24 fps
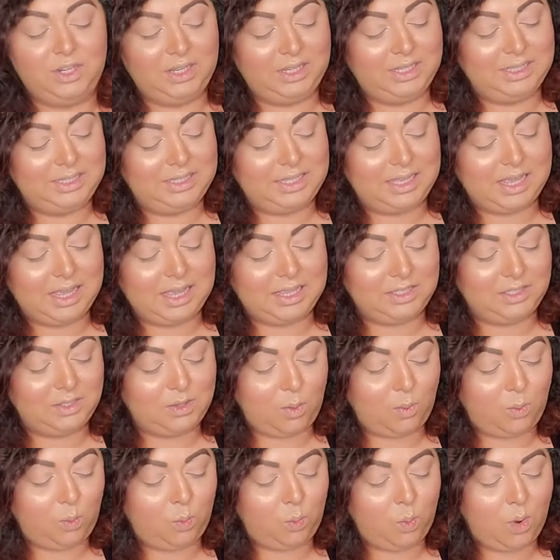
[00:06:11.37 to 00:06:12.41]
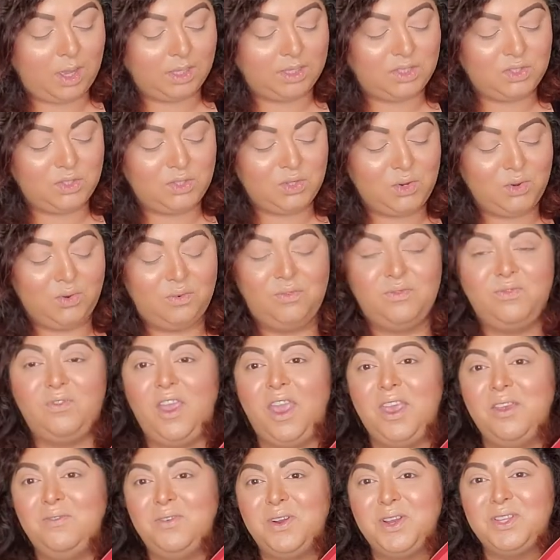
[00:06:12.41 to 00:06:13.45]
It says, "What's your
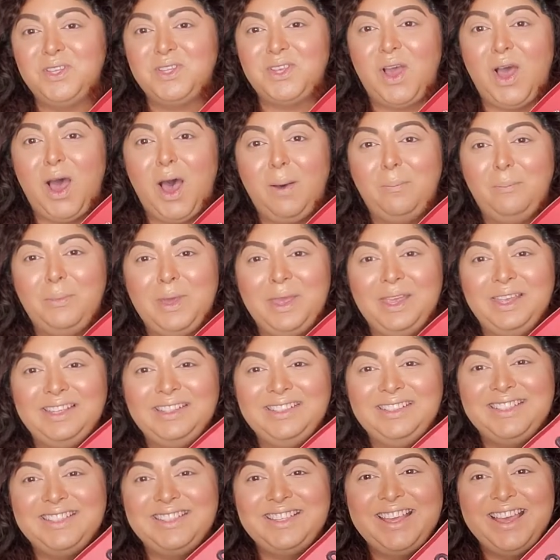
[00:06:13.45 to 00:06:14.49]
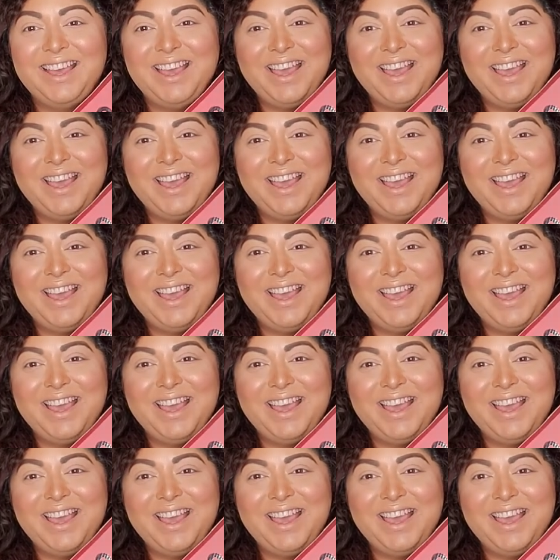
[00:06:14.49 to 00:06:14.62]
favorite toppings?"